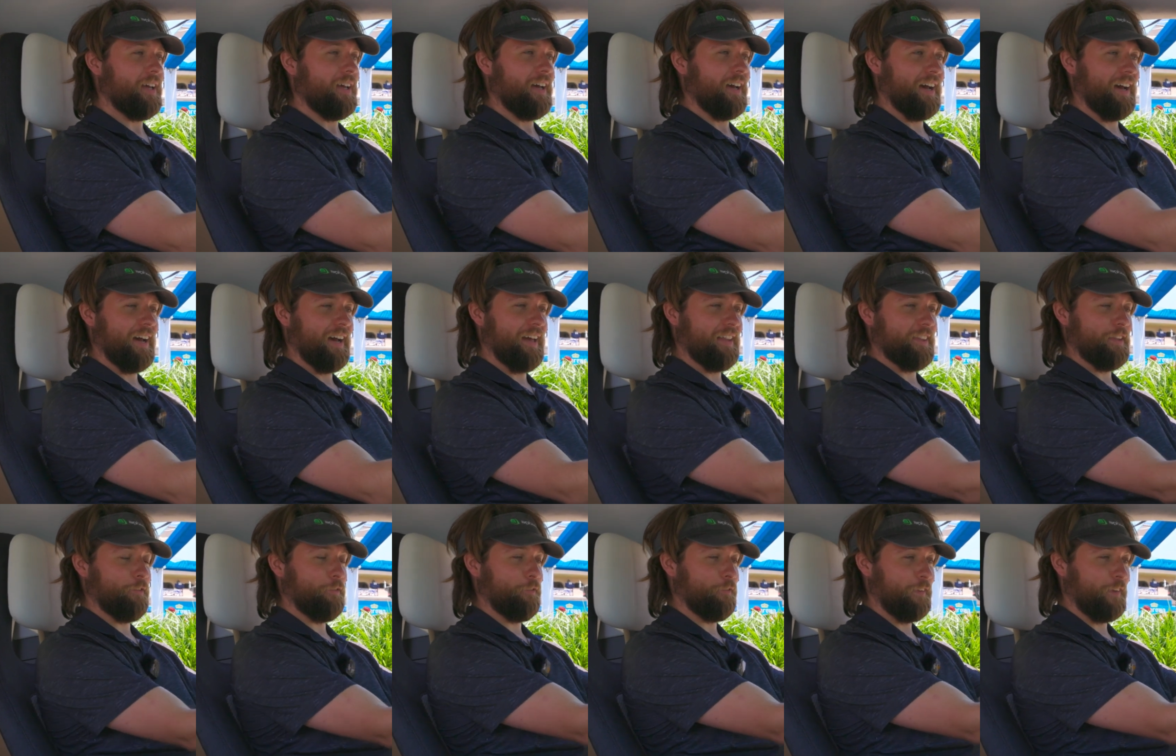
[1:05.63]

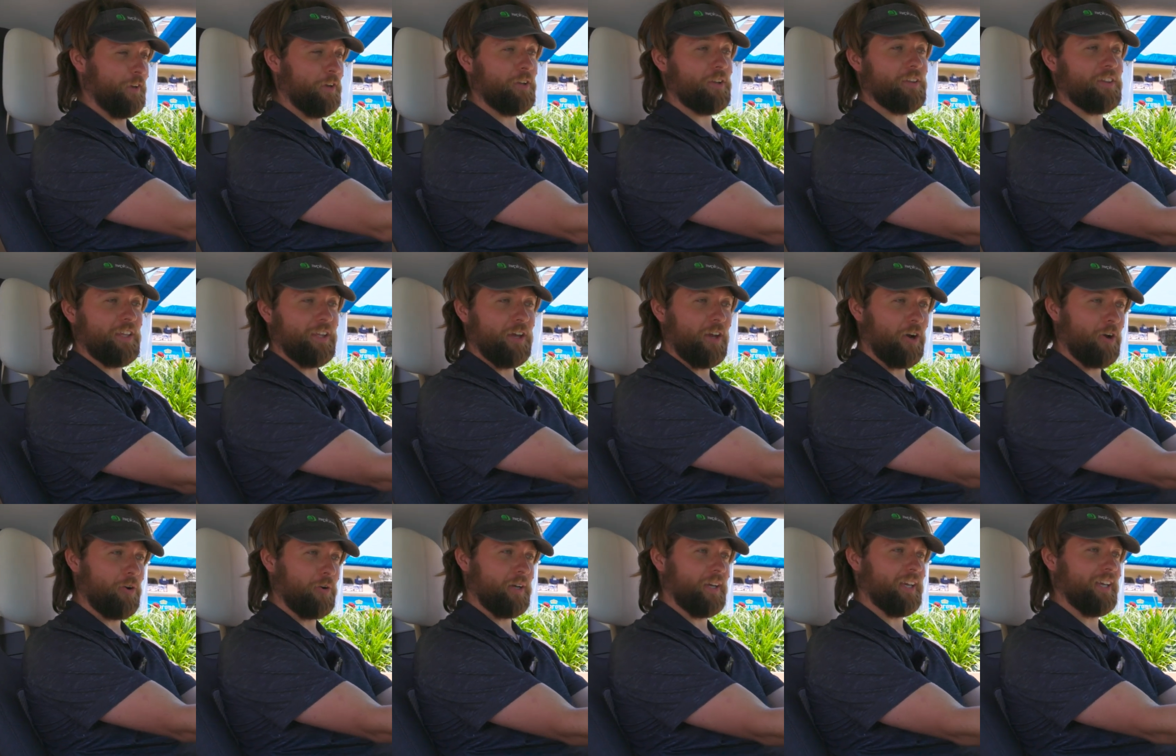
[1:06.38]
The feel of the
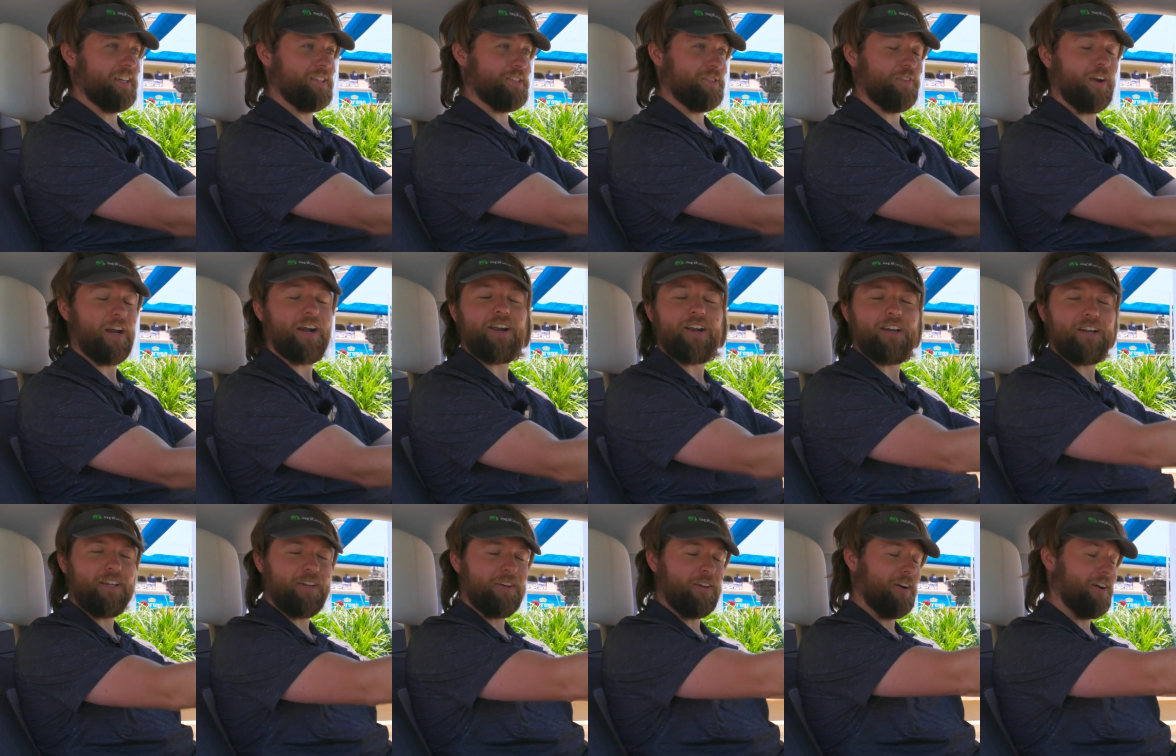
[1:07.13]
yoke is
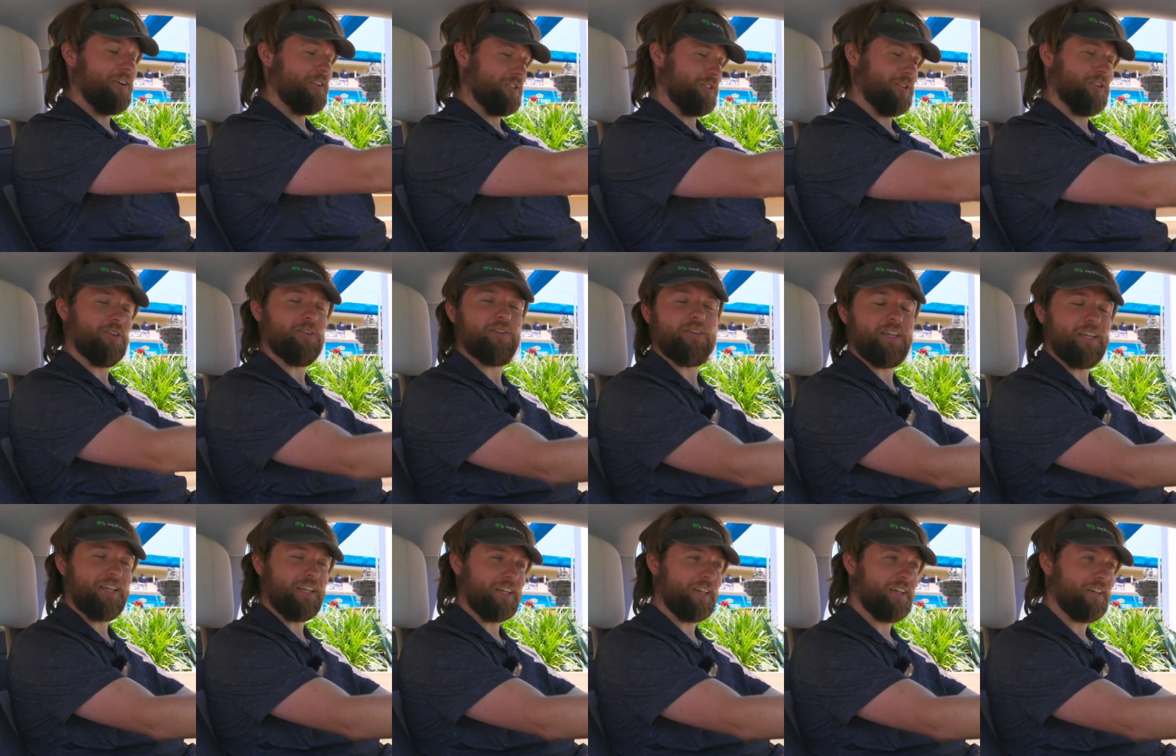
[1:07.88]
very also
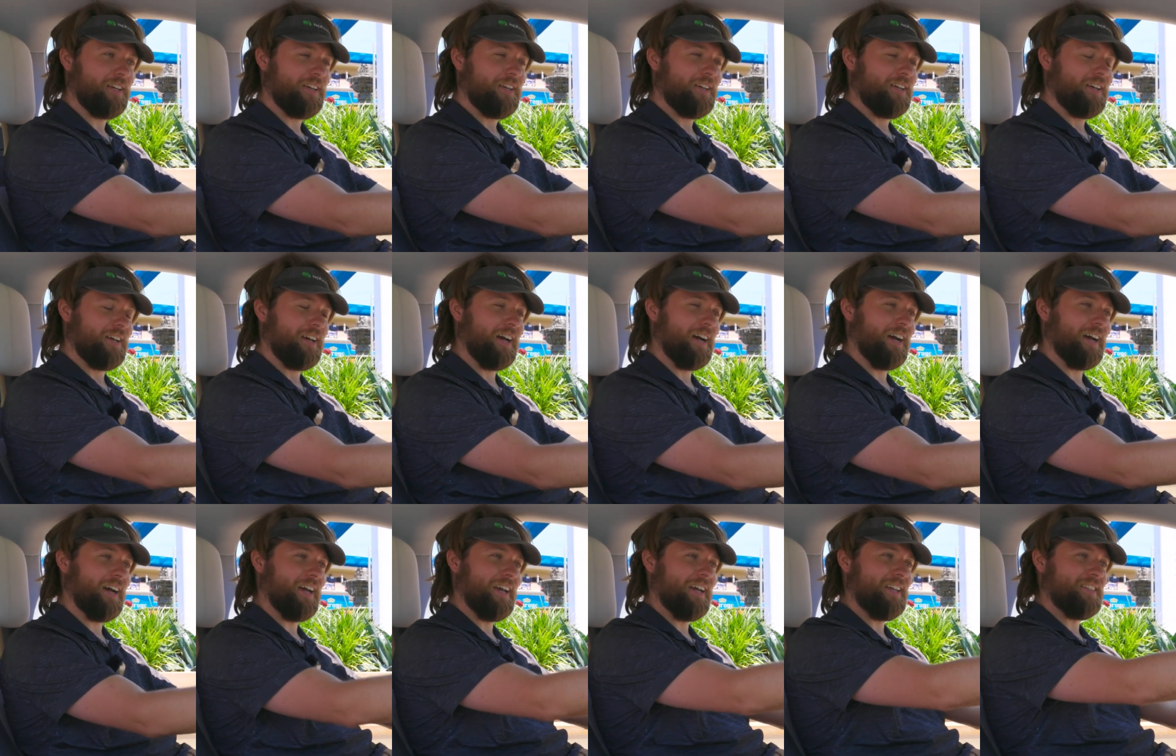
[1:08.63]
unique.
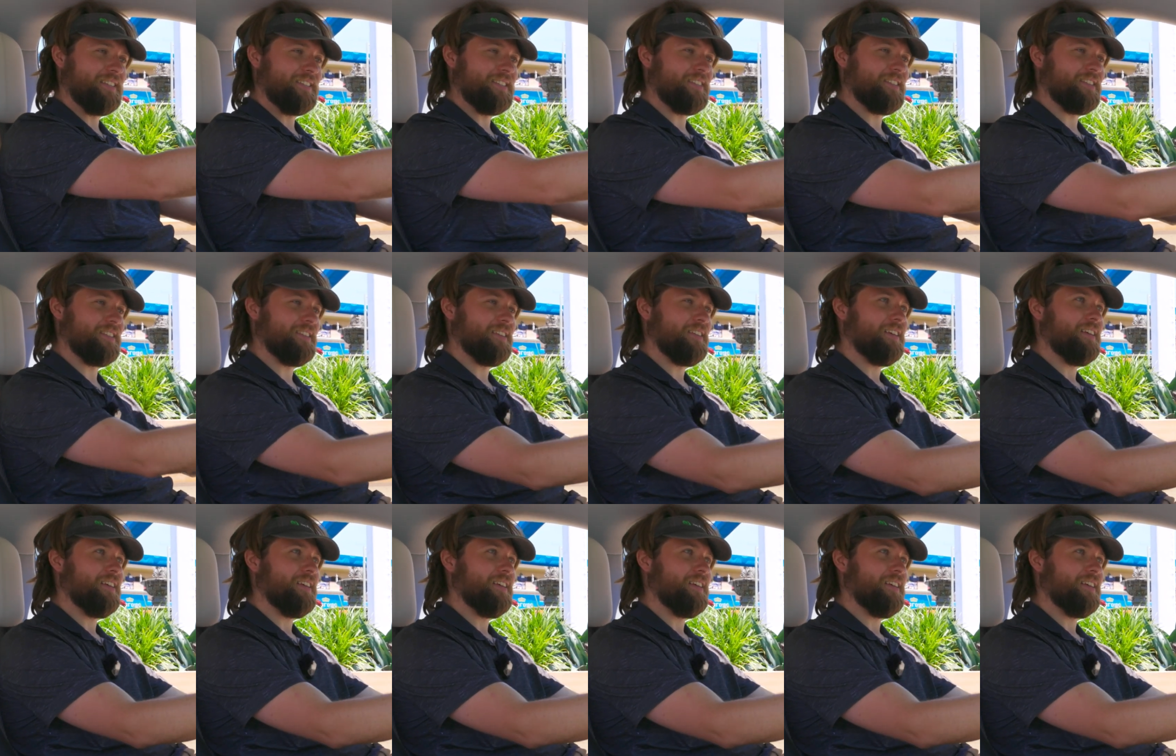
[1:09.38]
It's